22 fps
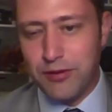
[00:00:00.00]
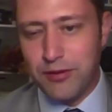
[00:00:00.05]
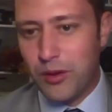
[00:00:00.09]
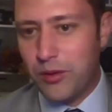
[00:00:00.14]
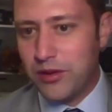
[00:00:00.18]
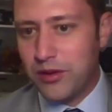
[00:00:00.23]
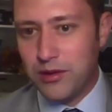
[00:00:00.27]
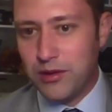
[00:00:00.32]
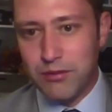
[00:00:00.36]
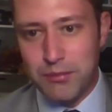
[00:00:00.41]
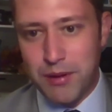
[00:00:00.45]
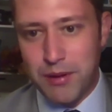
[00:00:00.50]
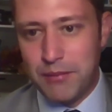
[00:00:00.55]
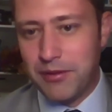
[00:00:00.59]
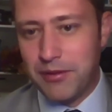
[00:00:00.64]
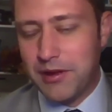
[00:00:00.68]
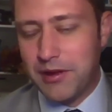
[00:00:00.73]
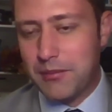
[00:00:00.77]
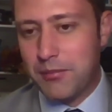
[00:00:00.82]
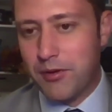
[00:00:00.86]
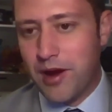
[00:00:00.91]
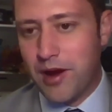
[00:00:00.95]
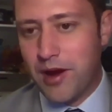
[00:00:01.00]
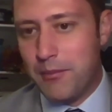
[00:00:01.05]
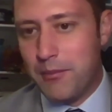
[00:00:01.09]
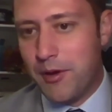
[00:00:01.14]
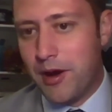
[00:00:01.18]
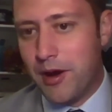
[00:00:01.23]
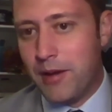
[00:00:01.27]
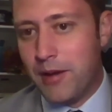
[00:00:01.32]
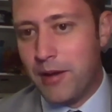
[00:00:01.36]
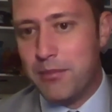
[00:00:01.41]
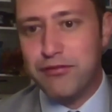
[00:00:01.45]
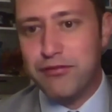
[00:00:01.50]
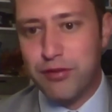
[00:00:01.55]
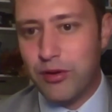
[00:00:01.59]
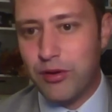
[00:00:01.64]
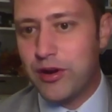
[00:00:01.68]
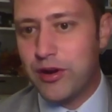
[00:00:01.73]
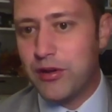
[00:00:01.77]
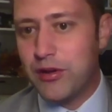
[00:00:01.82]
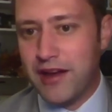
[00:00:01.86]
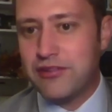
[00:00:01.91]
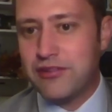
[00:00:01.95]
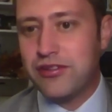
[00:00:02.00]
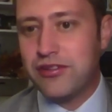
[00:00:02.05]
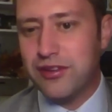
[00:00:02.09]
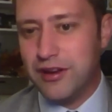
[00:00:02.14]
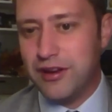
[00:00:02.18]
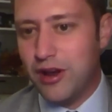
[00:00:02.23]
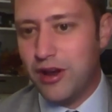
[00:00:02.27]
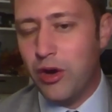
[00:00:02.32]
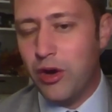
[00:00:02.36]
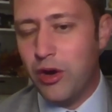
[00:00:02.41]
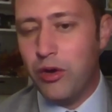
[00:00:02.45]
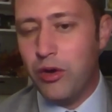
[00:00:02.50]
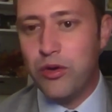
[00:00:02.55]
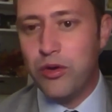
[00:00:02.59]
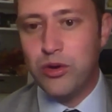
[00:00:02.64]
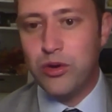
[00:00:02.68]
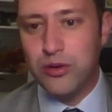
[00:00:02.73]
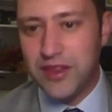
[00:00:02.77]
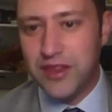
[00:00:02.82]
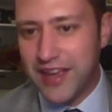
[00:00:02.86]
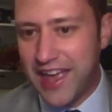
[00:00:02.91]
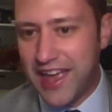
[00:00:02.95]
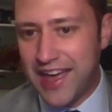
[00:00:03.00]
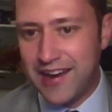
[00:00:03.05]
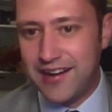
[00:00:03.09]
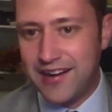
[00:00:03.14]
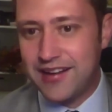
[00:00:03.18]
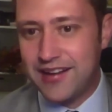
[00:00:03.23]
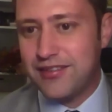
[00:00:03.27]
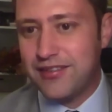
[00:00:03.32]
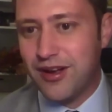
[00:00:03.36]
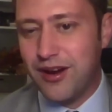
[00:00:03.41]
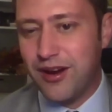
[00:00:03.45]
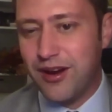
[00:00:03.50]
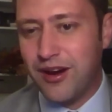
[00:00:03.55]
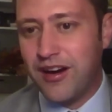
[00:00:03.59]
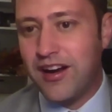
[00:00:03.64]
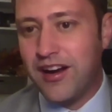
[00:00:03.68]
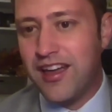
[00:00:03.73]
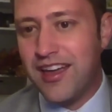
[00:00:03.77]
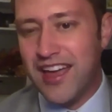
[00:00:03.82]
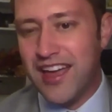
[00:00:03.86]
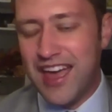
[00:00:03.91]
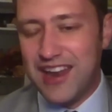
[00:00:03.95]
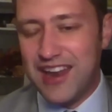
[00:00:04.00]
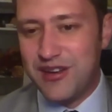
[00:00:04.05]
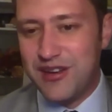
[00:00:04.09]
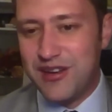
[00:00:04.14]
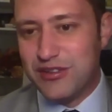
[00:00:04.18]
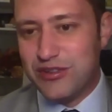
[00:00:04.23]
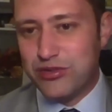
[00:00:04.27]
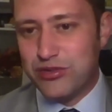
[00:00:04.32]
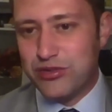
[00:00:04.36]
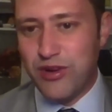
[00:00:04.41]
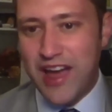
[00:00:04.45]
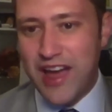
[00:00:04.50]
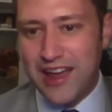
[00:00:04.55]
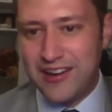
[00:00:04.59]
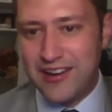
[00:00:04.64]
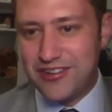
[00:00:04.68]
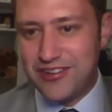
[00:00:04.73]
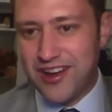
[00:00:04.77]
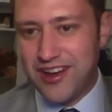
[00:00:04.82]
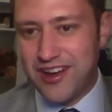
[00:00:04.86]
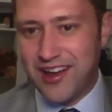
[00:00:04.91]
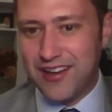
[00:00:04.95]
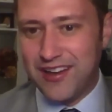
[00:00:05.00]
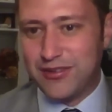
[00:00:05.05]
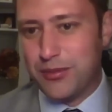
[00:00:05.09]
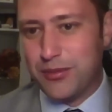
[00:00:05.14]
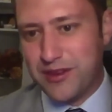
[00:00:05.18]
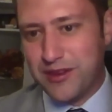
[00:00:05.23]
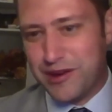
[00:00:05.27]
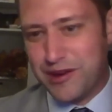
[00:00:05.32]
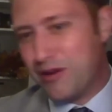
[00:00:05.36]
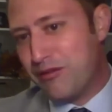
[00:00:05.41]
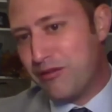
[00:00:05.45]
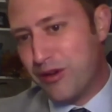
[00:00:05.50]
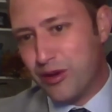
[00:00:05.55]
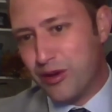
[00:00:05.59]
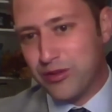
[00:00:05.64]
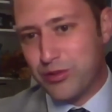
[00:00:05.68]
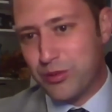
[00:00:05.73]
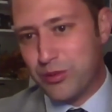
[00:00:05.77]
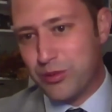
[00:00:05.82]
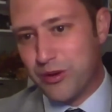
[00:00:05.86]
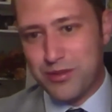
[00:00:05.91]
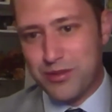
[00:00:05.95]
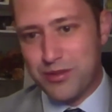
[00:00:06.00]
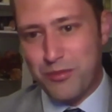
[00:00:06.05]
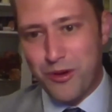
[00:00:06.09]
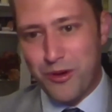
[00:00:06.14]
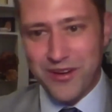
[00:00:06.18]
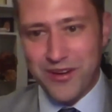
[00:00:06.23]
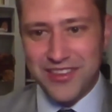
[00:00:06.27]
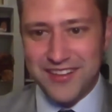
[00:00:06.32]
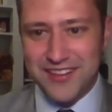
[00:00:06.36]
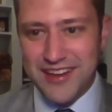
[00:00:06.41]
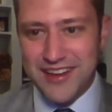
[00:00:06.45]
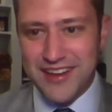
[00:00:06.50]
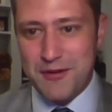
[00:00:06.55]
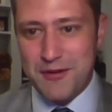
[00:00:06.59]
vote in the Republican primary before you actually know who the candidates are, and you can strategize whether your vote's worth more in the